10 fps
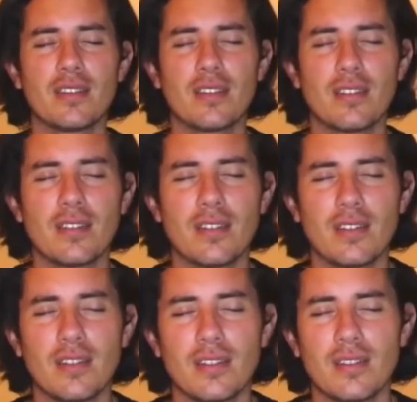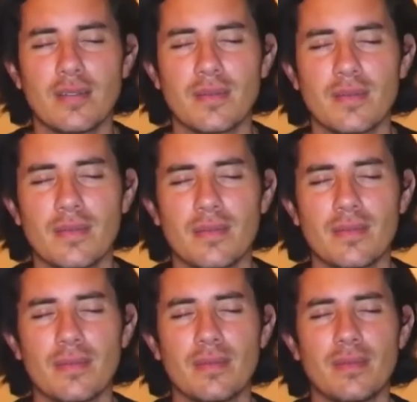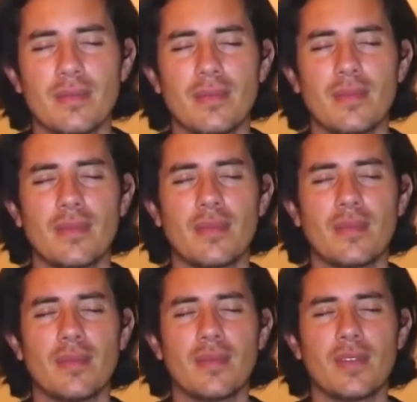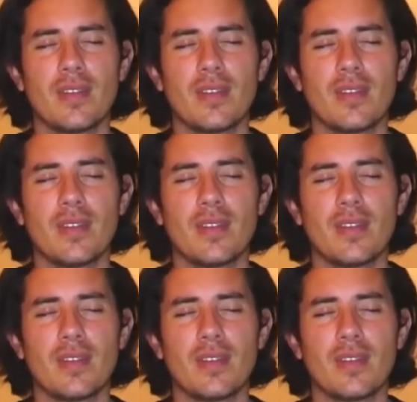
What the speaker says: Nothing is said.